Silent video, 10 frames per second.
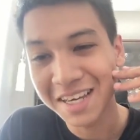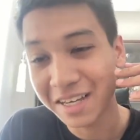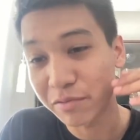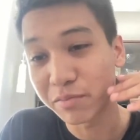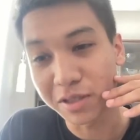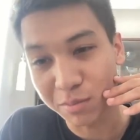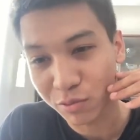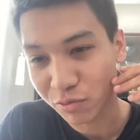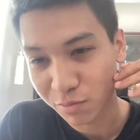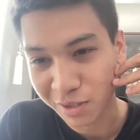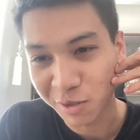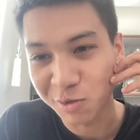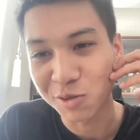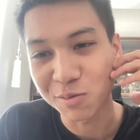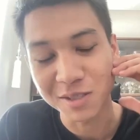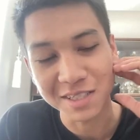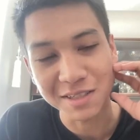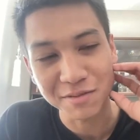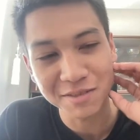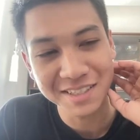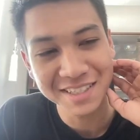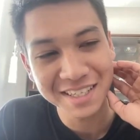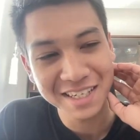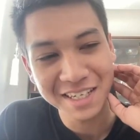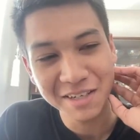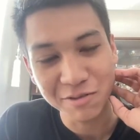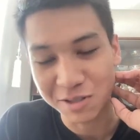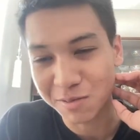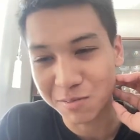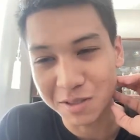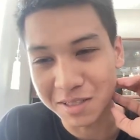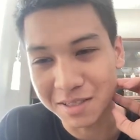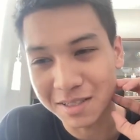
have been removed by YouTube itself for some reason.